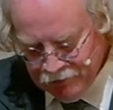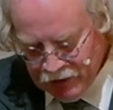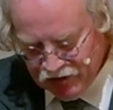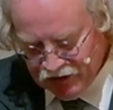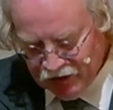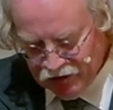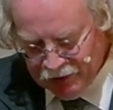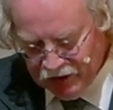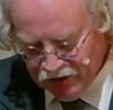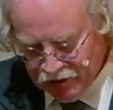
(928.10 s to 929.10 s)
Six,
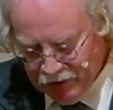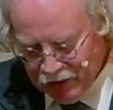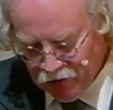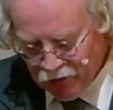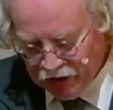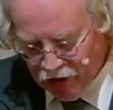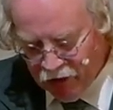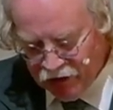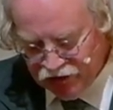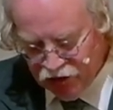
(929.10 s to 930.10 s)
because the Bible
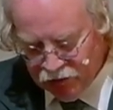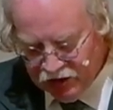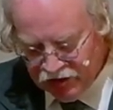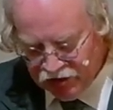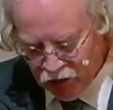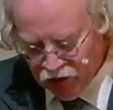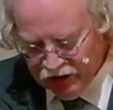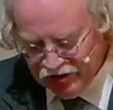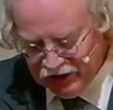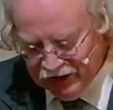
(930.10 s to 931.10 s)
regards humans as
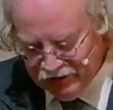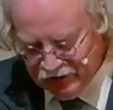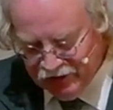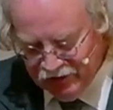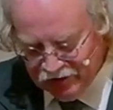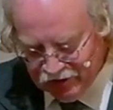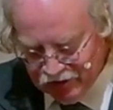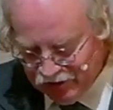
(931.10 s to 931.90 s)
holistic entities that does